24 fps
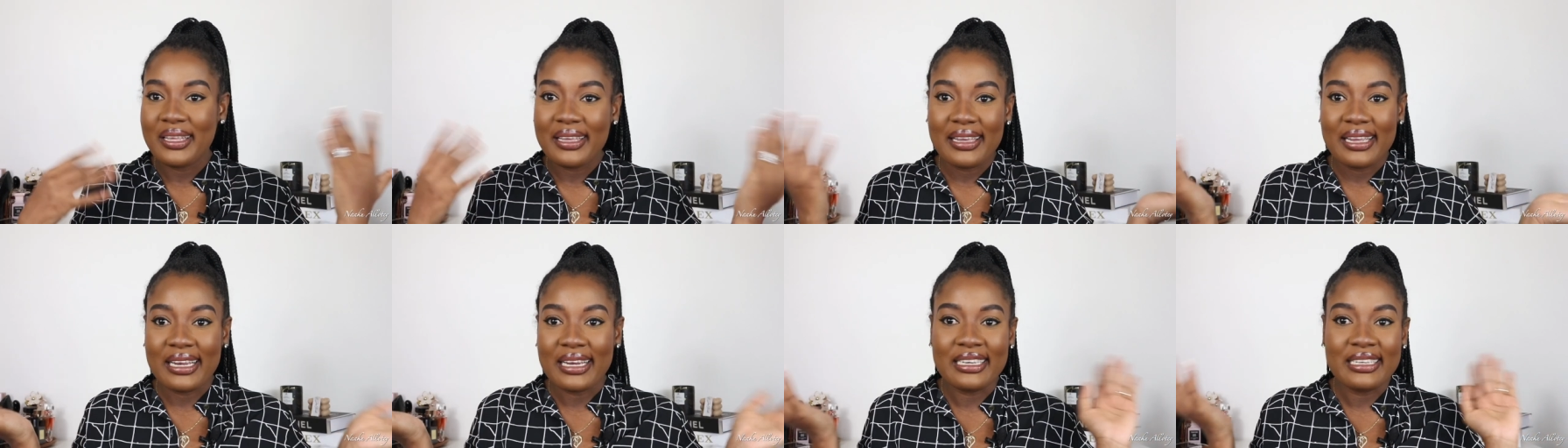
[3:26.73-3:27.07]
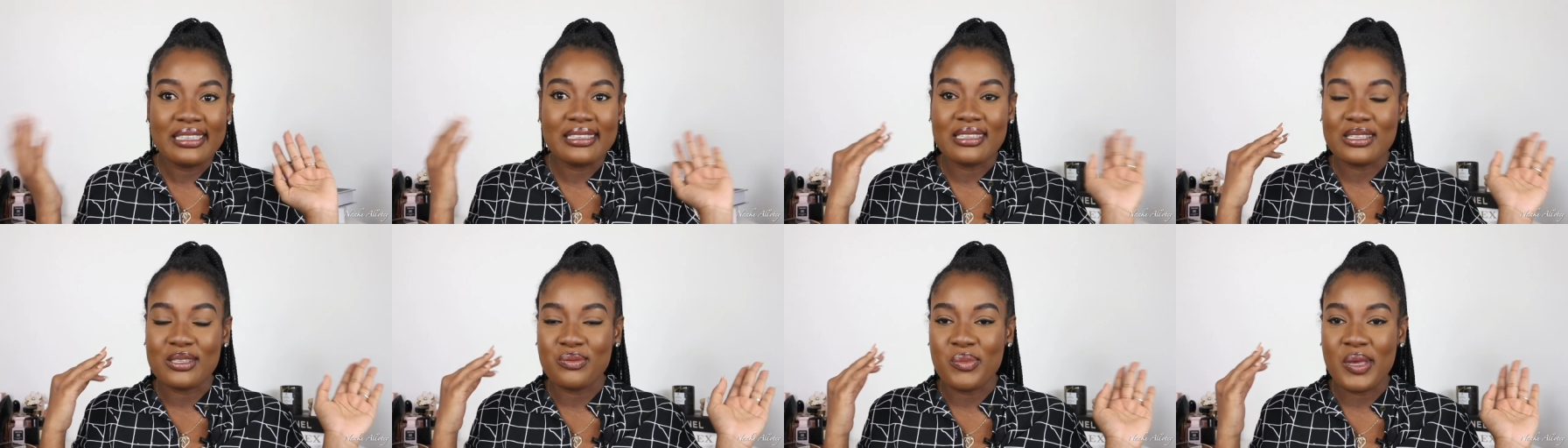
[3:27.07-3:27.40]
clean
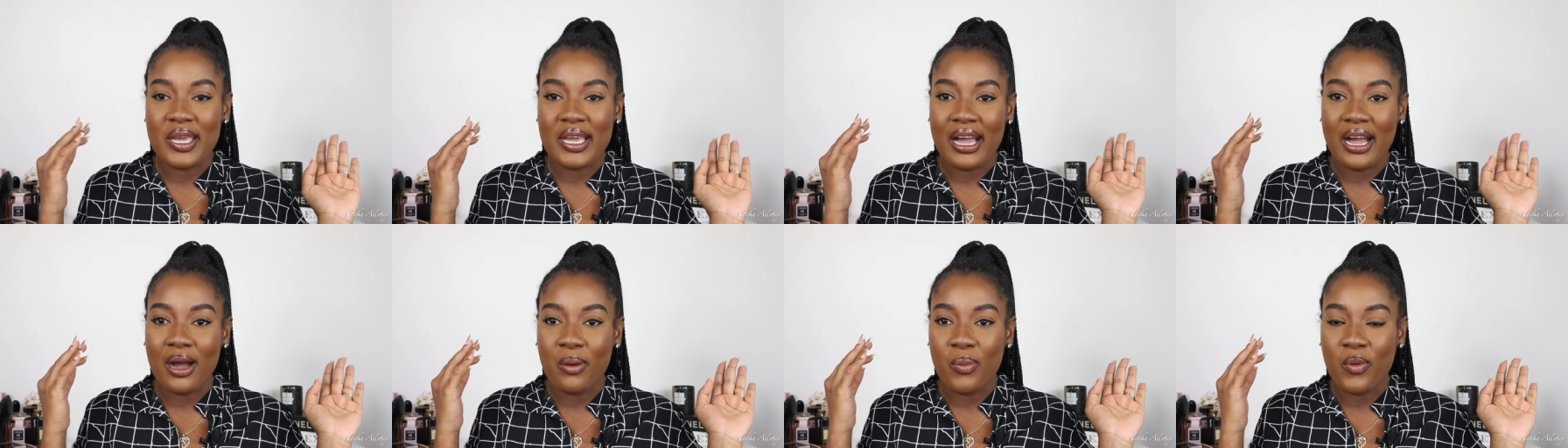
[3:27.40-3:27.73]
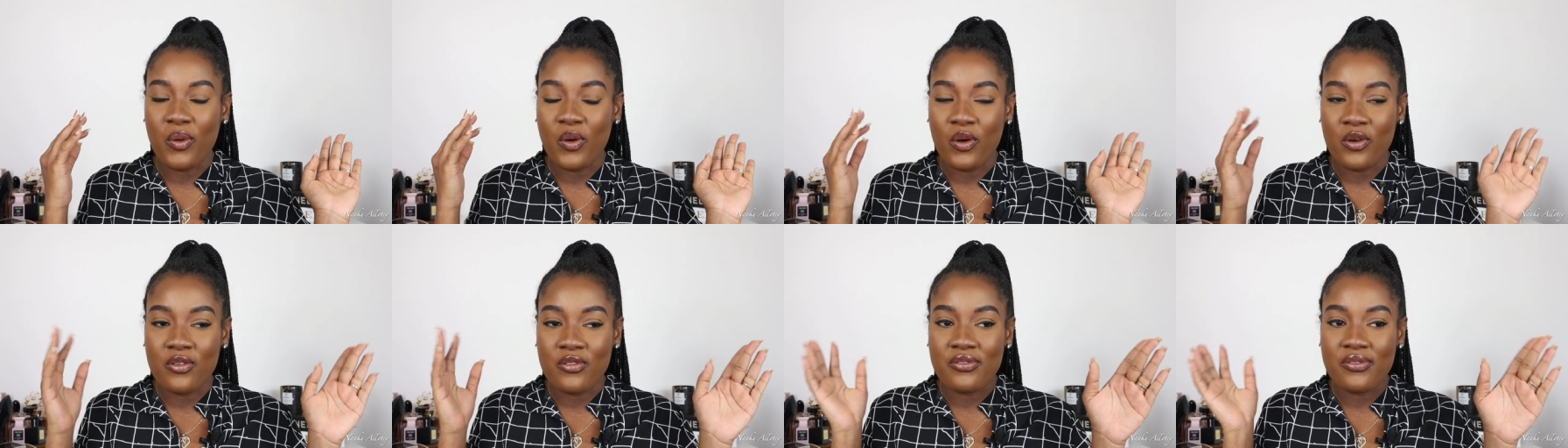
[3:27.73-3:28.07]
this makeup
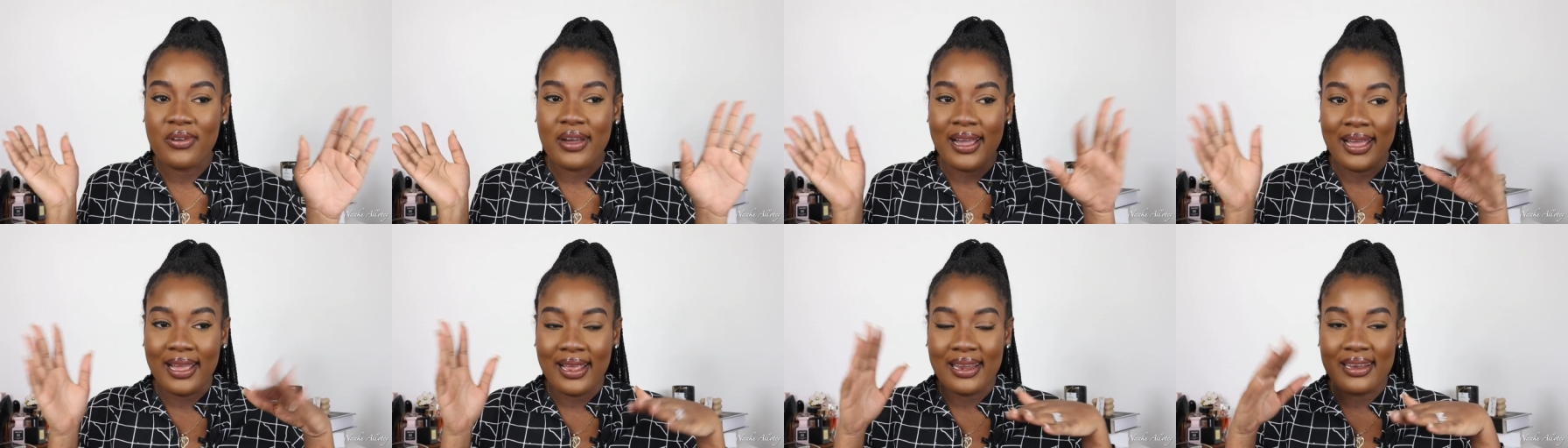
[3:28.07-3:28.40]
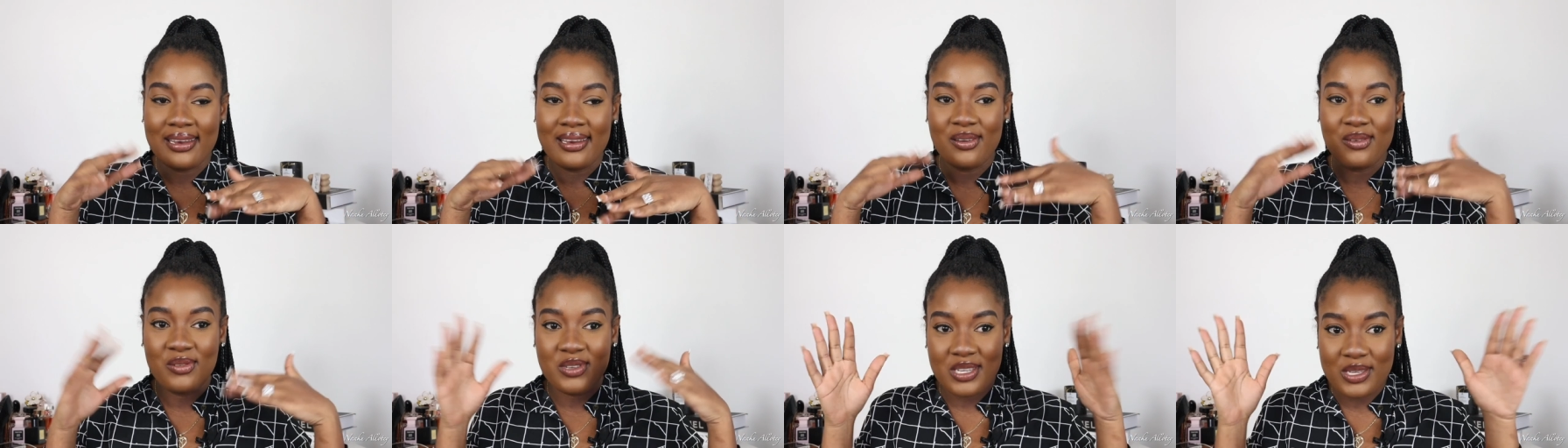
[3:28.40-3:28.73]
off
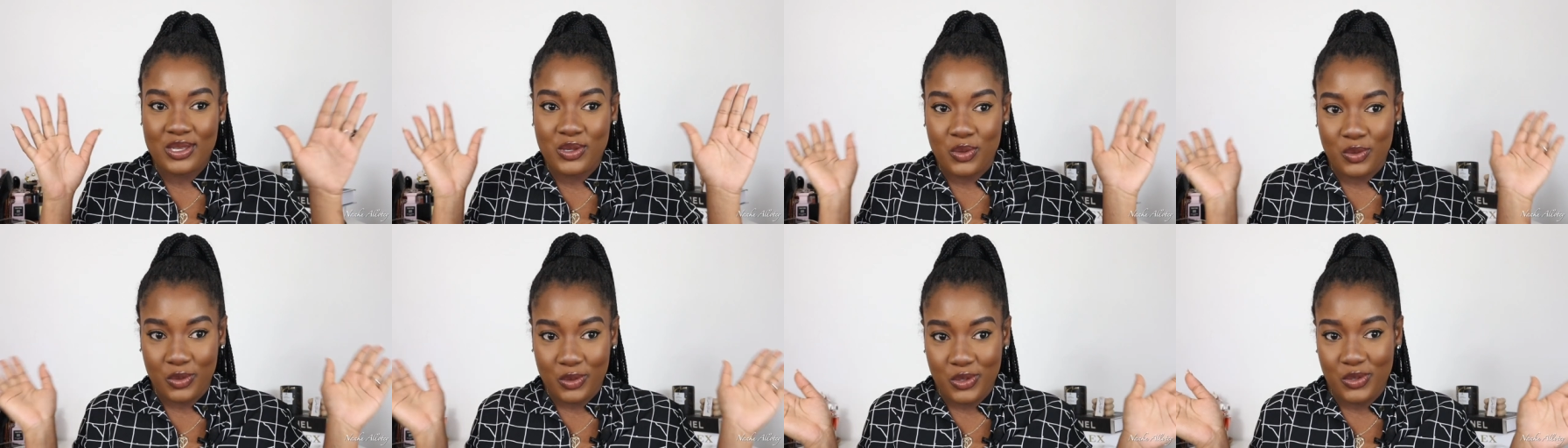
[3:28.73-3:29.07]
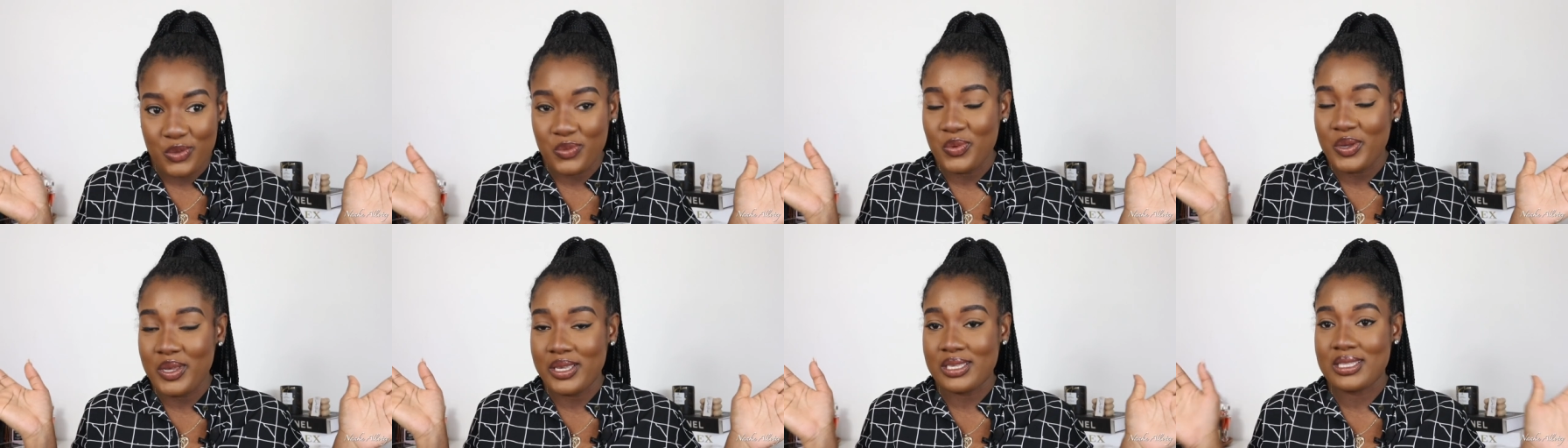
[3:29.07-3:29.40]
and it would just go to
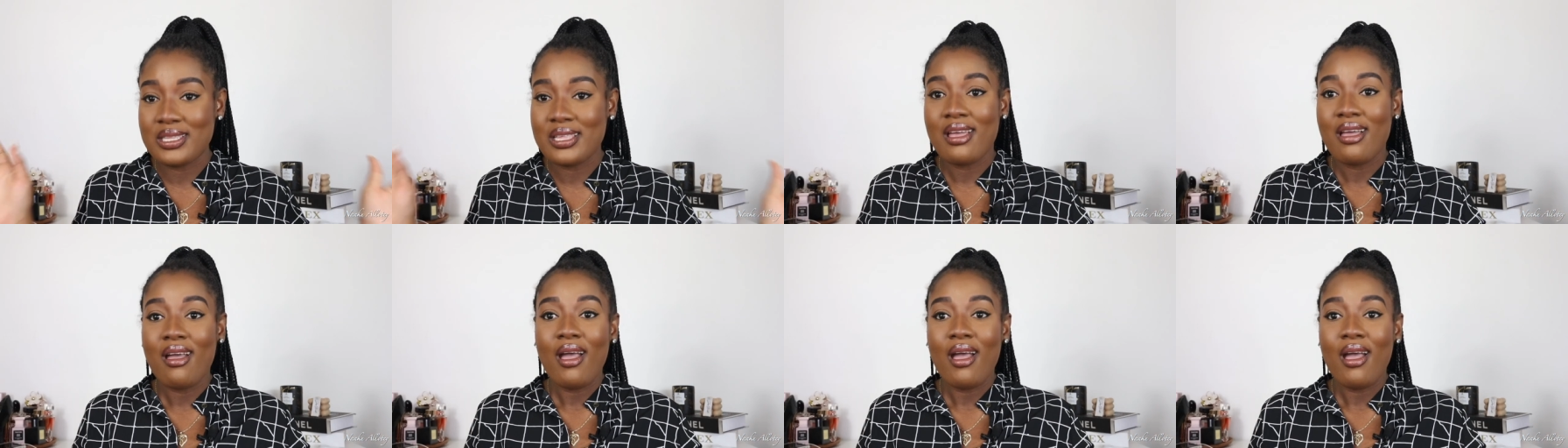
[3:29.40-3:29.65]
waste.